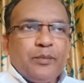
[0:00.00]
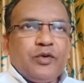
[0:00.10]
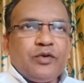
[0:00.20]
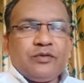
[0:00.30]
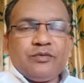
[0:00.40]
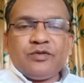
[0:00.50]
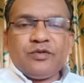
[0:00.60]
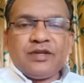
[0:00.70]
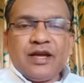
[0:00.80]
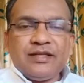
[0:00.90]
because of the
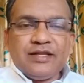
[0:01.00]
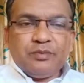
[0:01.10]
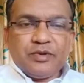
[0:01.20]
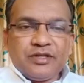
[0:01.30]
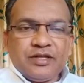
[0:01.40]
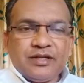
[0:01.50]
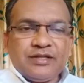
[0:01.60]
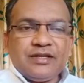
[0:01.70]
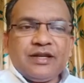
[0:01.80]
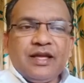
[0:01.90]
societal pressure,
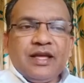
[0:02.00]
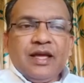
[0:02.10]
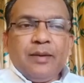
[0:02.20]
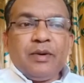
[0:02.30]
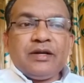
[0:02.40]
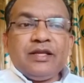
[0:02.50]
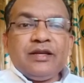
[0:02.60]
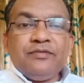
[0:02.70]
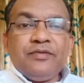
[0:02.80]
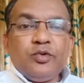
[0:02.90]
etc. But
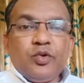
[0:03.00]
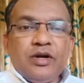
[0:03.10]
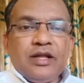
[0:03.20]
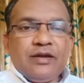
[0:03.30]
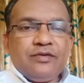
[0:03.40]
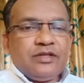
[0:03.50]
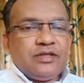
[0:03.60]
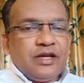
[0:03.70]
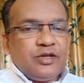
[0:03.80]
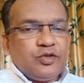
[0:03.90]
then if you don't allow the
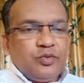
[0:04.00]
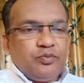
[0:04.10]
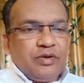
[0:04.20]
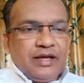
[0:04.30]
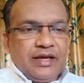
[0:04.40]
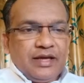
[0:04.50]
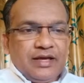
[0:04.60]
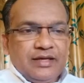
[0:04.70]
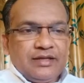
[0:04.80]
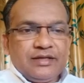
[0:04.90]
child to play
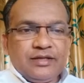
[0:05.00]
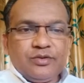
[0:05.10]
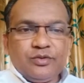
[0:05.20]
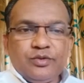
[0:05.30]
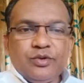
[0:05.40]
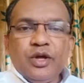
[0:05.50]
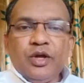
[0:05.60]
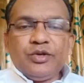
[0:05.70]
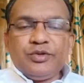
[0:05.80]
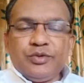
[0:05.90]
age,
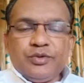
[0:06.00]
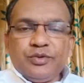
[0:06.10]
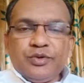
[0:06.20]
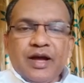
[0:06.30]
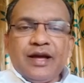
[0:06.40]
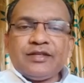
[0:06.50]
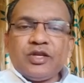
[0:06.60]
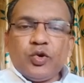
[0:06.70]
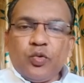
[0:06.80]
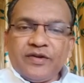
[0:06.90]
to
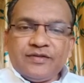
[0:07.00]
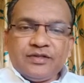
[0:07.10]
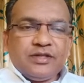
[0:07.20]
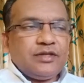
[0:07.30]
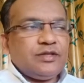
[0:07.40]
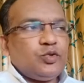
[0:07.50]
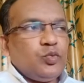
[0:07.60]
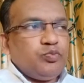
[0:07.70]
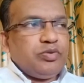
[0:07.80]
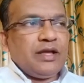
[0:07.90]
ask questions,
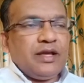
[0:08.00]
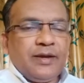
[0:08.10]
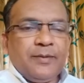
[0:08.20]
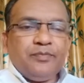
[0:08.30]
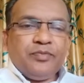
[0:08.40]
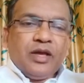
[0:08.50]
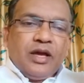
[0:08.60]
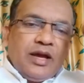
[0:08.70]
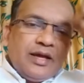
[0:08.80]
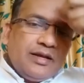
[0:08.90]
to play,
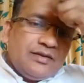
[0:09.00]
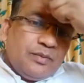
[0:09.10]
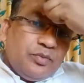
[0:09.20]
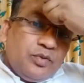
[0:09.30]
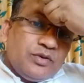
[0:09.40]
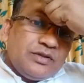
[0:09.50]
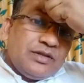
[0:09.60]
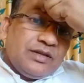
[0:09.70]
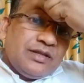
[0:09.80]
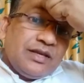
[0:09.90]
and suppose
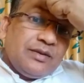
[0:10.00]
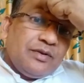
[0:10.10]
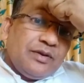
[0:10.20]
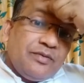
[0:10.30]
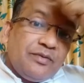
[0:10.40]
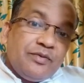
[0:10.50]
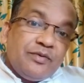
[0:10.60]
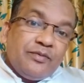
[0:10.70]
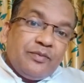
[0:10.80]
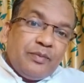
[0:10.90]
then,
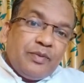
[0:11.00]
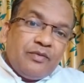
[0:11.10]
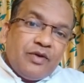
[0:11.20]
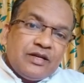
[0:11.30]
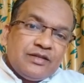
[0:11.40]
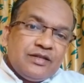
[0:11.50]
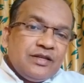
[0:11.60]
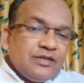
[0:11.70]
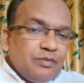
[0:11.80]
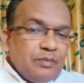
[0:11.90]
Papa, what is
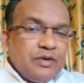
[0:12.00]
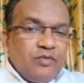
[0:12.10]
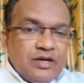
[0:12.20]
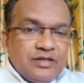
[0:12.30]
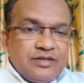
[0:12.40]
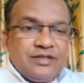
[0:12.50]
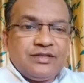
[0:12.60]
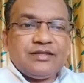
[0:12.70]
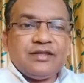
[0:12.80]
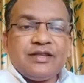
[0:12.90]
this? Mummy, what is
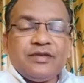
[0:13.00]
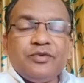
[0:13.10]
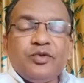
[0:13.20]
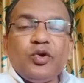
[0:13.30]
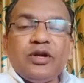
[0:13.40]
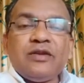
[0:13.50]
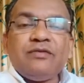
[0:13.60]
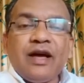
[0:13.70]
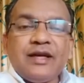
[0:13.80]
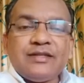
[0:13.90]
this? Etc. If you don't
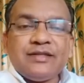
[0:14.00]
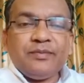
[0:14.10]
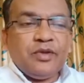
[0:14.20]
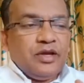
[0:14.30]
give an answer